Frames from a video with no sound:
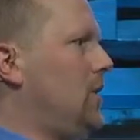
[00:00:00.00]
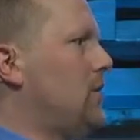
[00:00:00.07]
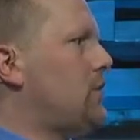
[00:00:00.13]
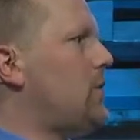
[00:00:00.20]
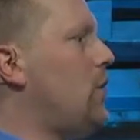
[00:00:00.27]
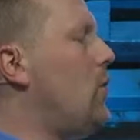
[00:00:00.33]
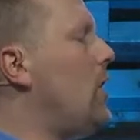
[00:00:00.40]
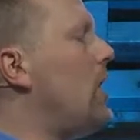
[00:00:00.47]

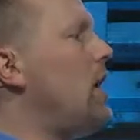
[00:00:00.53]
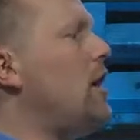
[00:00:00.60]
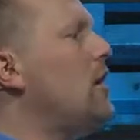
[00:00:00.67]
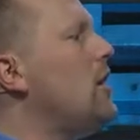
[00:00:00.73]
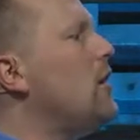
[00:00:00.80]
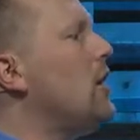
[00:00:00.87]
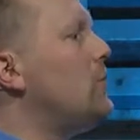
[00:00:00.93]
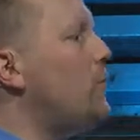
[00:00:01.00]
So
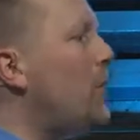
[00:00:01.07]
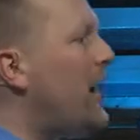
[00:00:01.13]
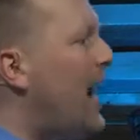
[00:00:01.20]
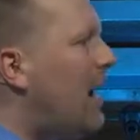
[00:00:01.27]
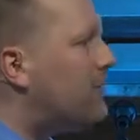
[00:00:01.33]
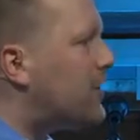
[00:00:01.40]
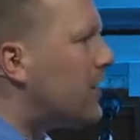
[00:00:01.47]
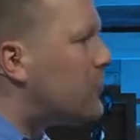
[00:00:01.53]
we
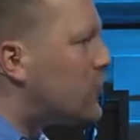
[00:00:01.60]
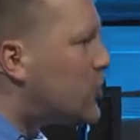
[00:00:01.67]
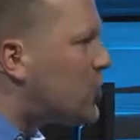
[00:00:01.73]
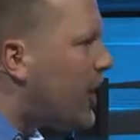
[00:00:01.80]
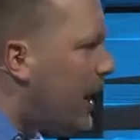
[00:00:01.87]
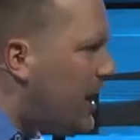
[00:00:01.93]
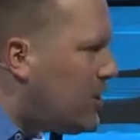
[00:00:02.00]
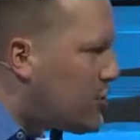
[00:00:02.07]
have to
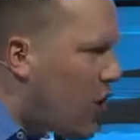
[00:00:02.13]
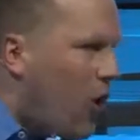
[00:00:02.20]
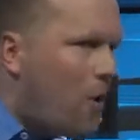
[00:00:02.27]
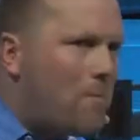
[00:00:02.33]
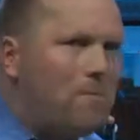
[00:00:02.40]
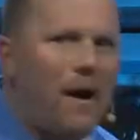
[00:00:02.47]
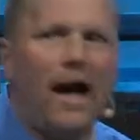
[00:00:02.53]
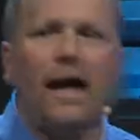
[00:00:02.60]
change our
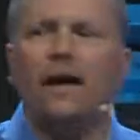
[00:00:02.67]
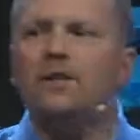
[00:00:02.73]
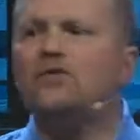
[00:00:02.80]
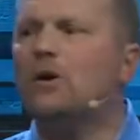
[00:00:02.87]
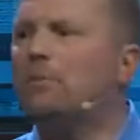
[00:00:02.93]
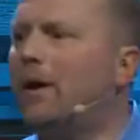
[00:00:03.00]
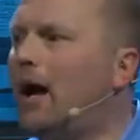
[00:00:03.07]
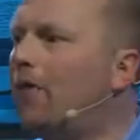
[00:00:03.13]
minds
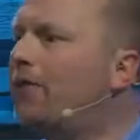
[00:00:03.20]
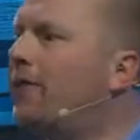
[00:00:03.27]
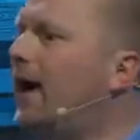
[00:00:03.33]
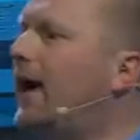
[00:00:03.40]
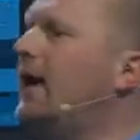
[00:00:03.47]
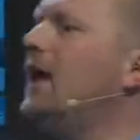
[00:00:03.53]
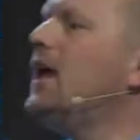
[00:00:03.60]
about that.